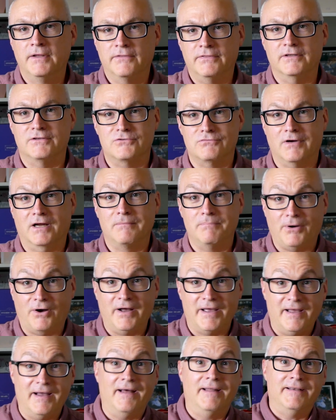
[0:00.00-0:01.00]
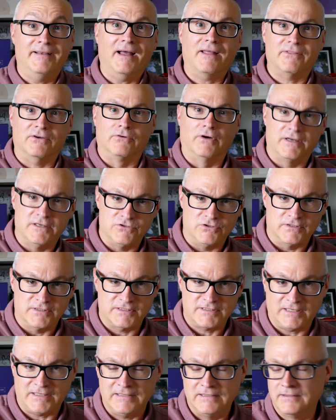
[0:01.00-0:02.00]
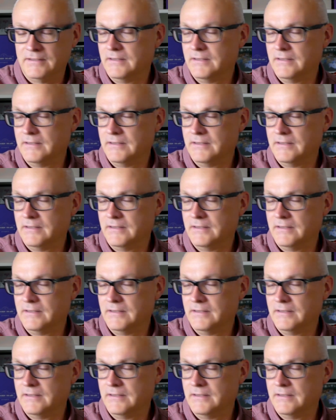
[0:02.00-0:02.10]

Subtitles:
that's run by another agency.